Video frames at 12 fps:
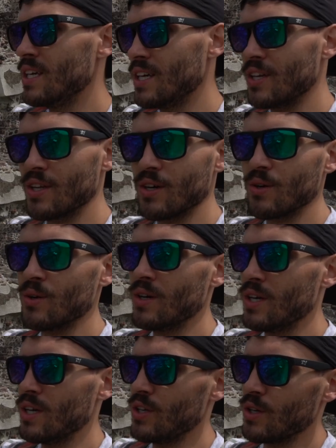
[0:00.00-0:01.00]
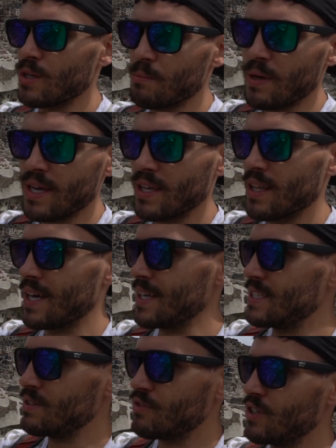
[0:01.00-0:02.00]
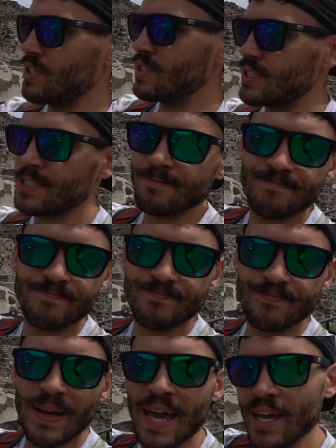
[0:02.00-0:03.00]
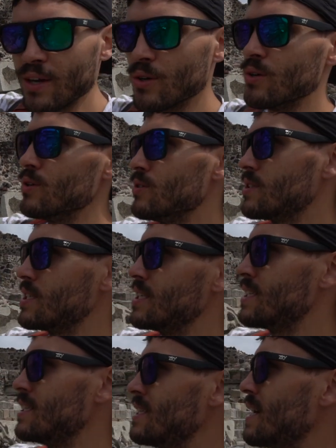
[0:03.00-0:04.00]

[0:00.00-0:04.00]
you know, you can make like different angles and